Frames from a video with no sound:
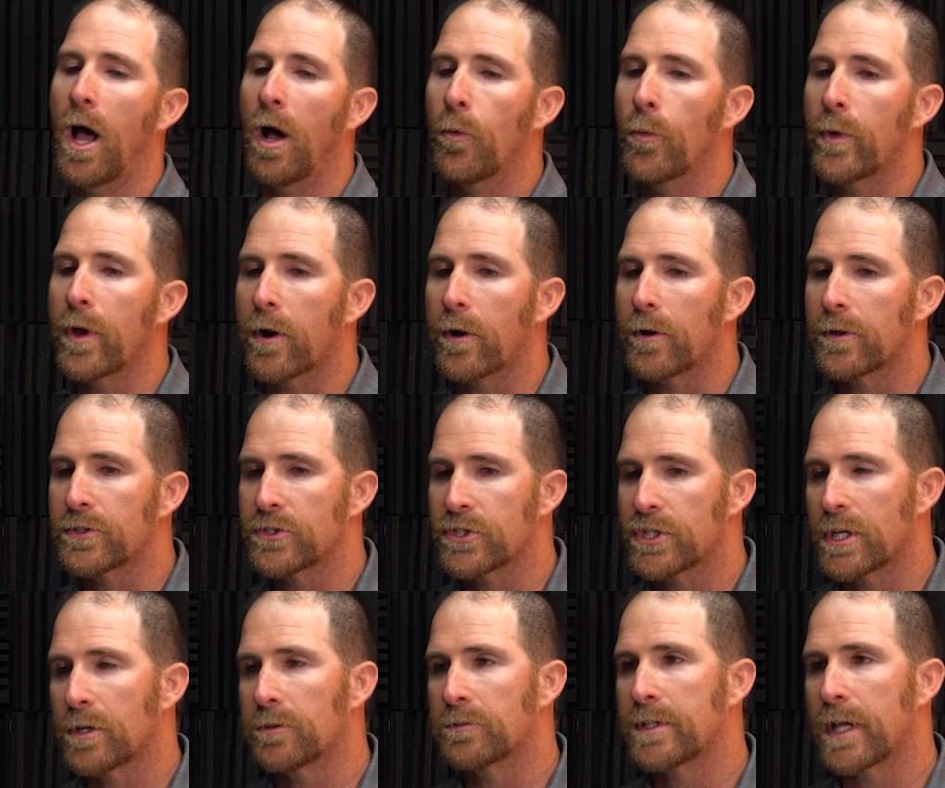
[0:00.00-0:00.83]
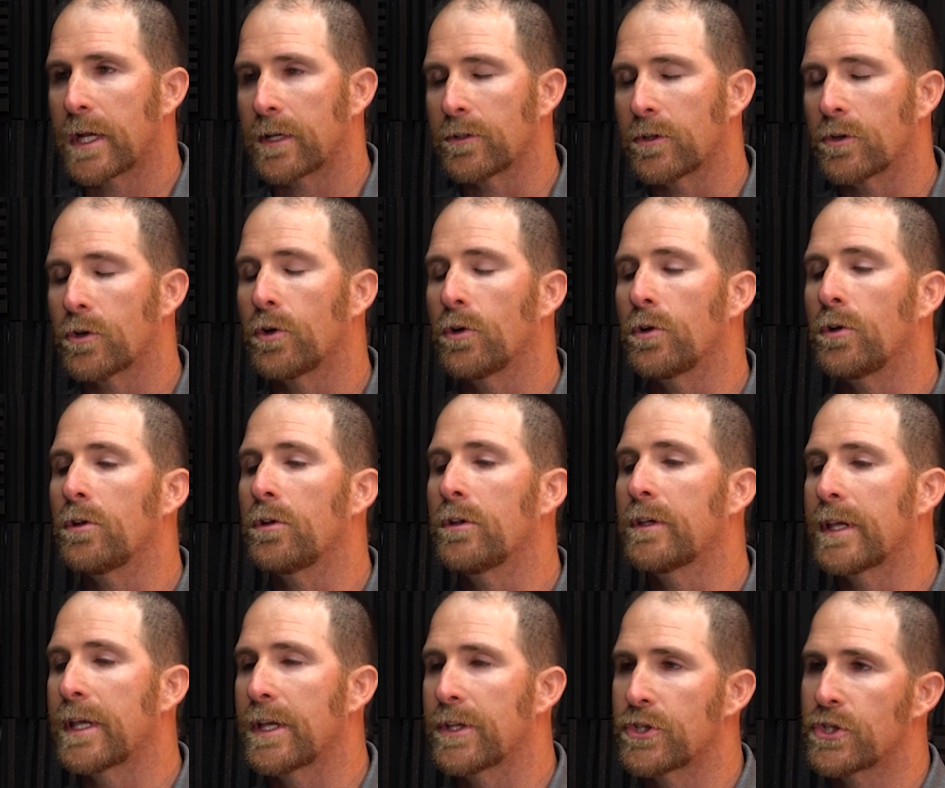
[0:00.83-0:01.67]
We are a
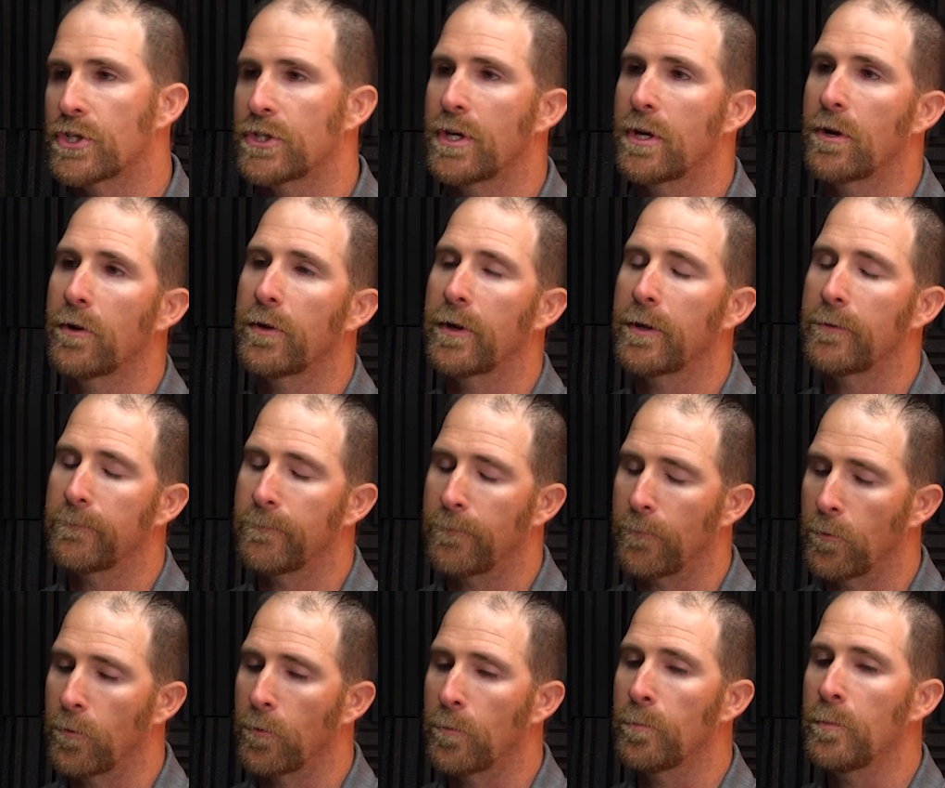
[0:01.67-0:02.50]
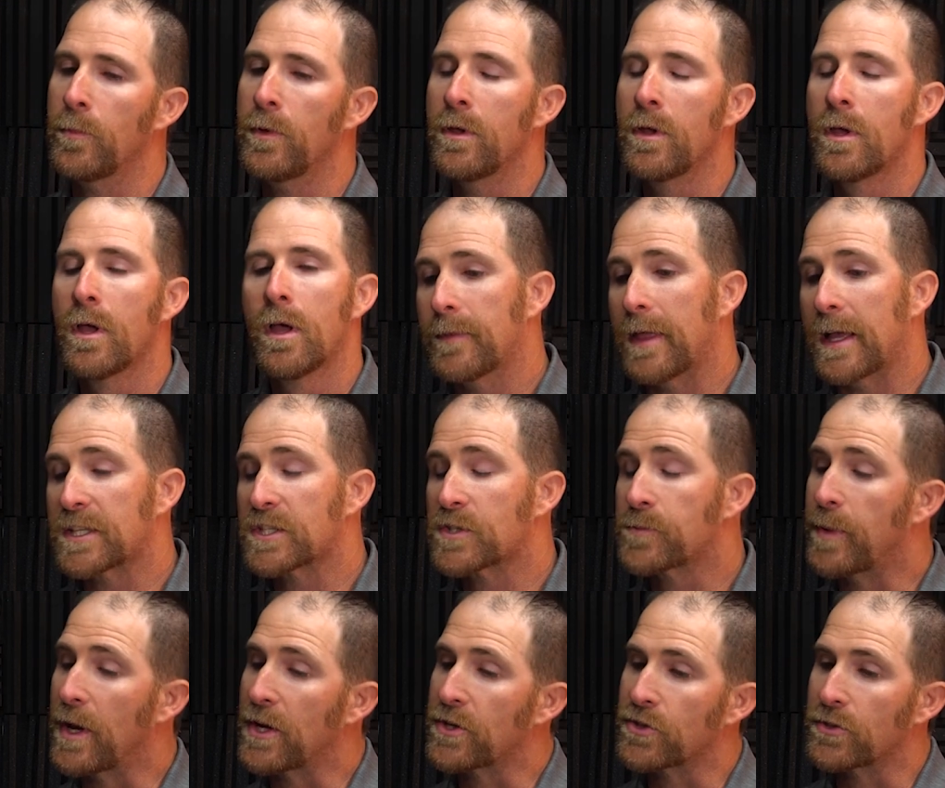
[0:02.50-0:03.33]
geotechnical engineering firm that
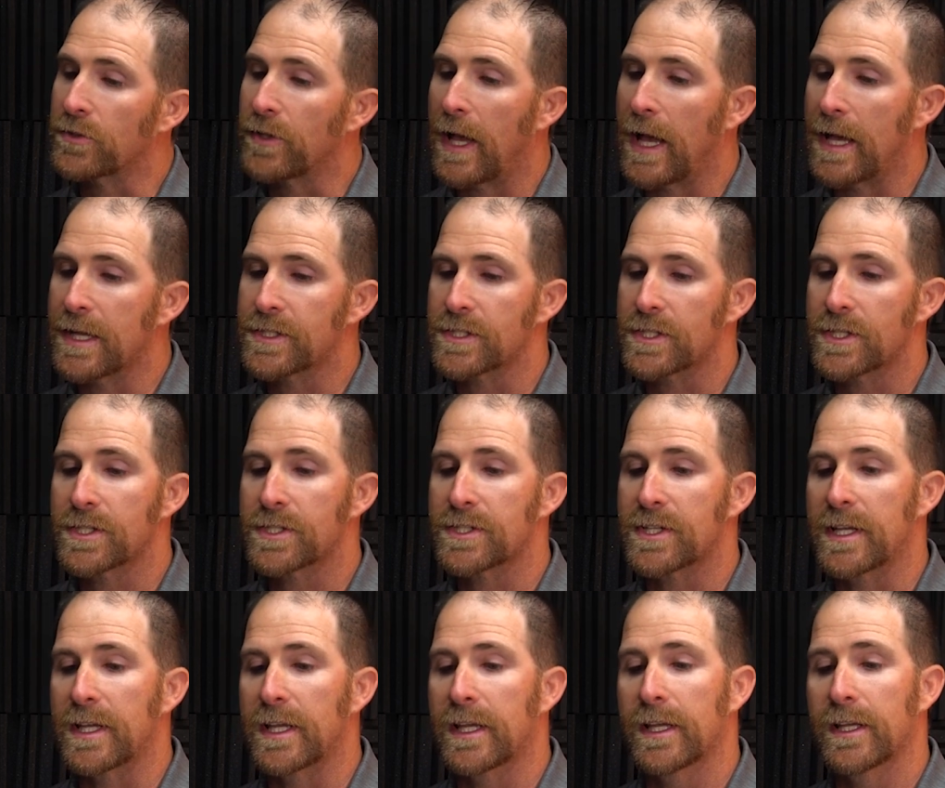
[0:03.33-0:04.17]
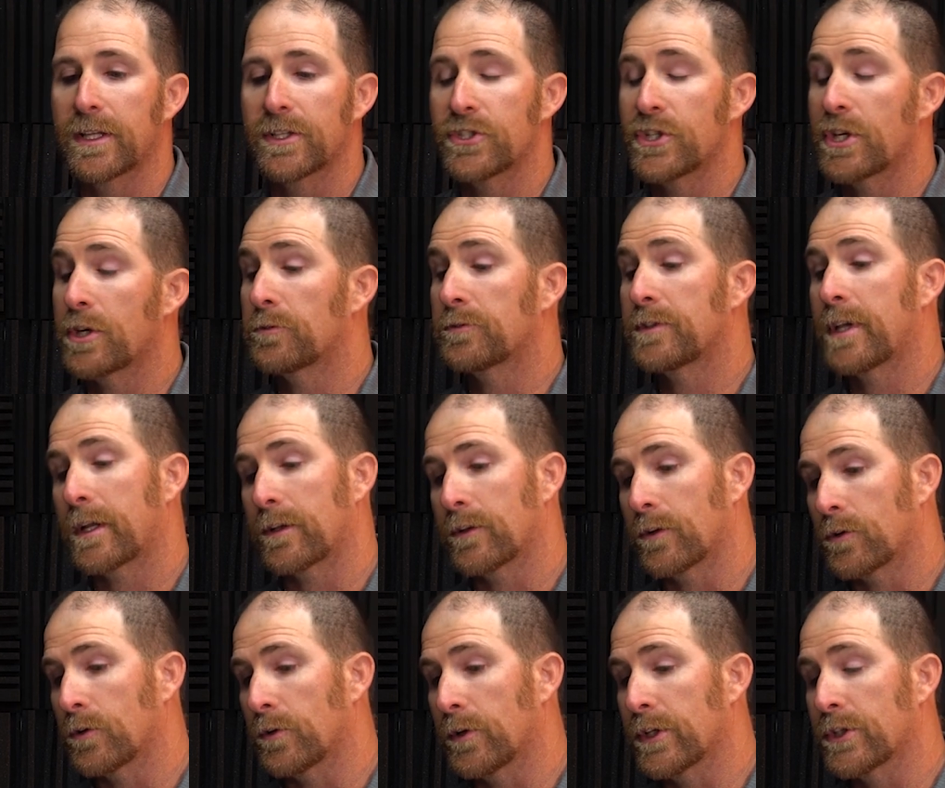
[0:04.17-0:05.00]
specializes in
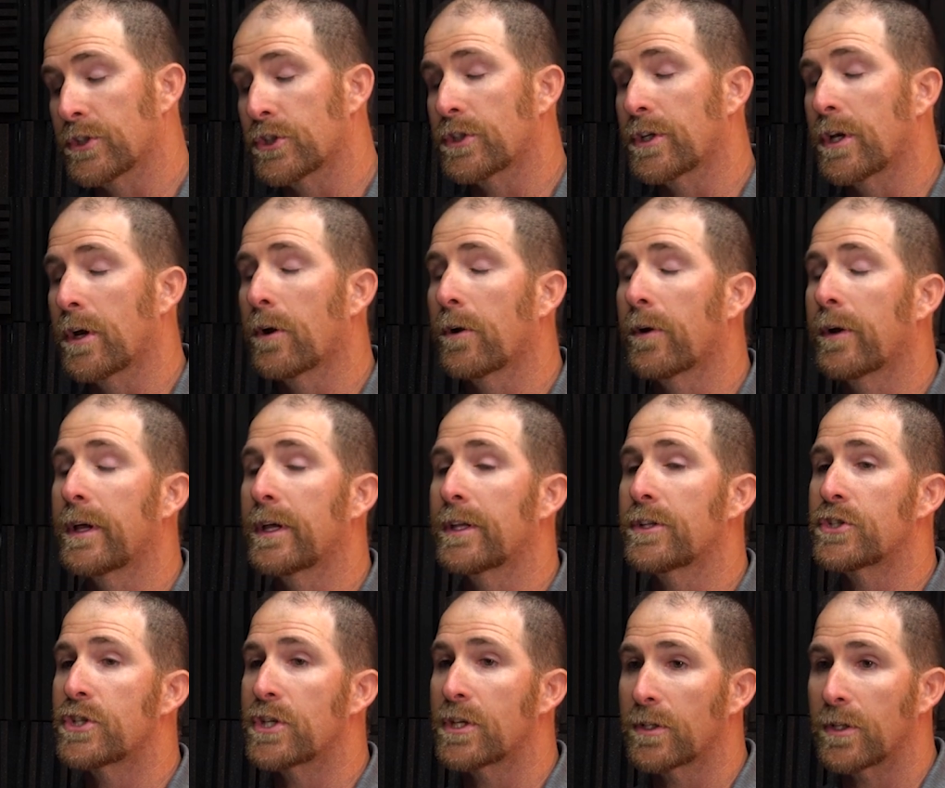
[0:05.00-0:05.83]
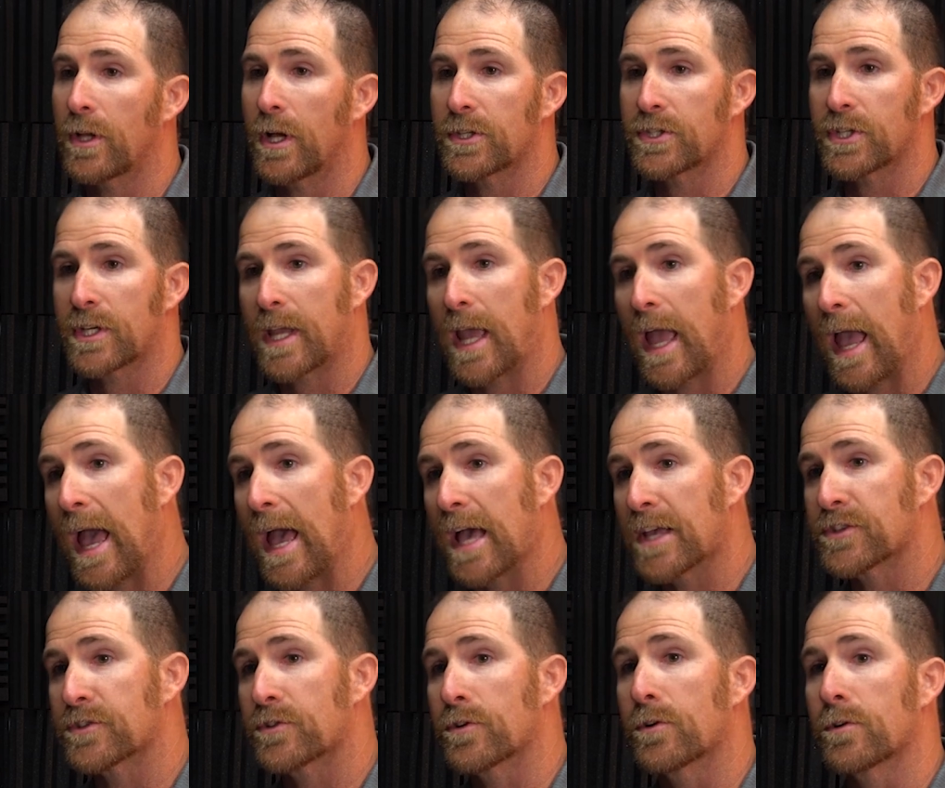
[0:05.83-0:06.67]
geotechnical engineering, geologic
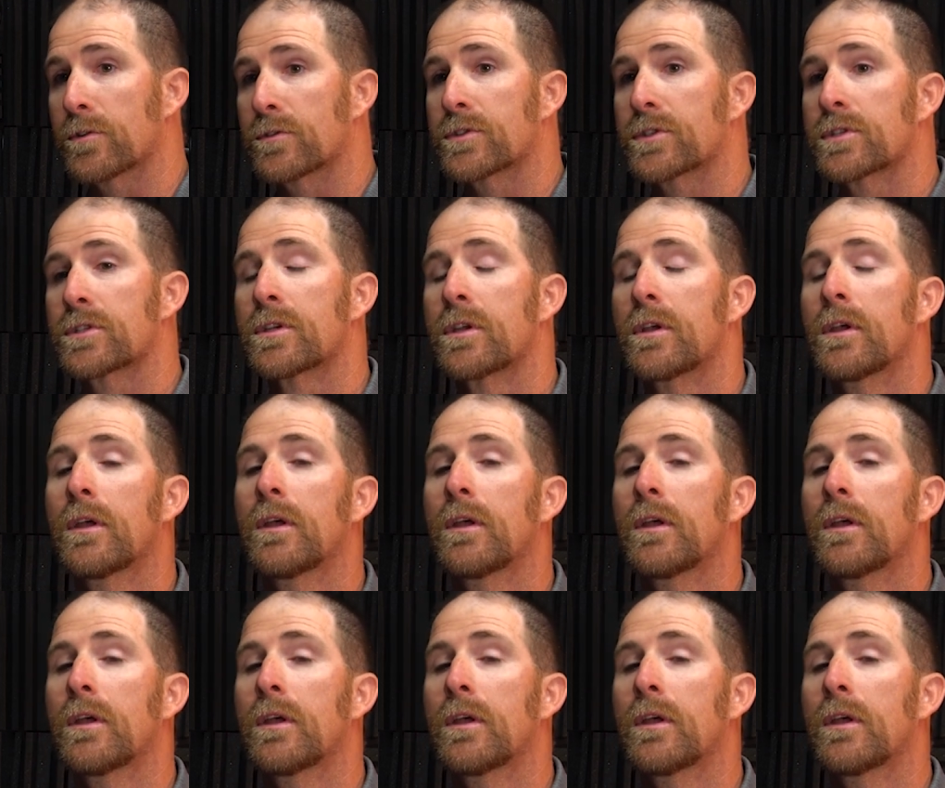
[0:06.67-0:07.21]
hazards,